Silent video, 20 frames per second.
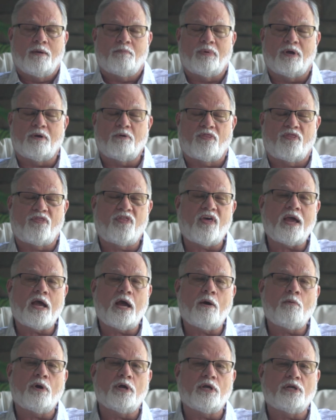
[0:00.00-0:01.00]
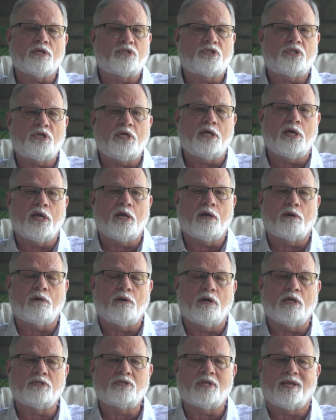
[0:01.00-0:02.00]
But the thing I want you to see here
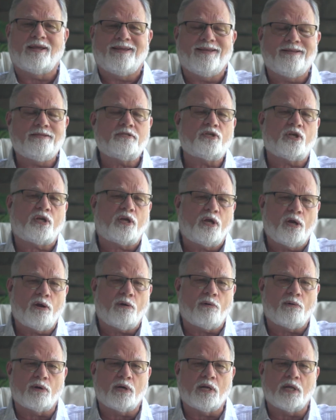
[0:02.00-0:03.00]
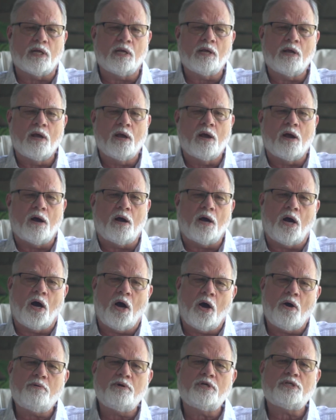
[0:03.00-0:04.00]
is the insecurity
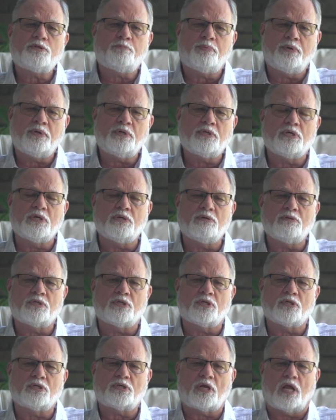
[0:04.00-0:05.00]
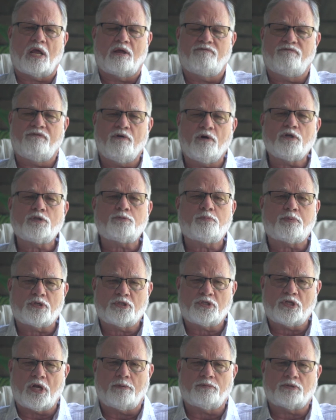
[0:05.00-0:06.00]
always produces a false
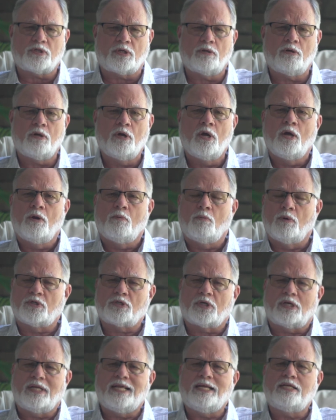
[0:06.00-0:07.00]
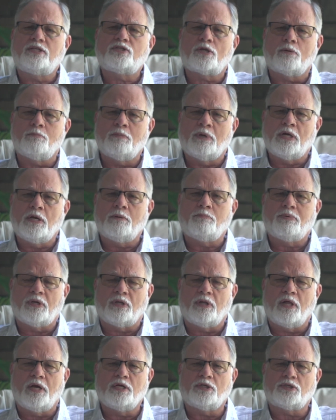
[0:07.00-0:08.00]
perception, which leads to
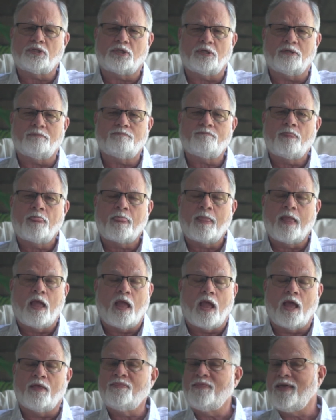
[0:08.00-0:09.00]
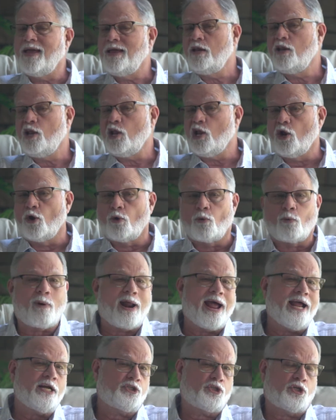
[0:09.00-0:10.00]
manipulation and then
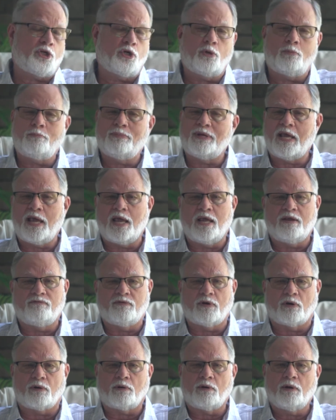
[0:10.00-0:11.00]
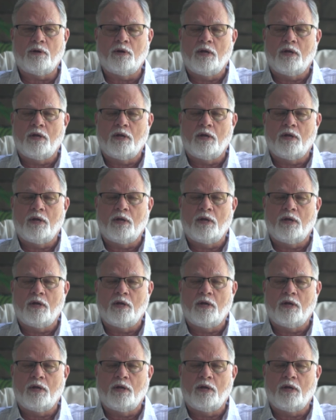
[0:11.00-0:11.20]
irrational behavior.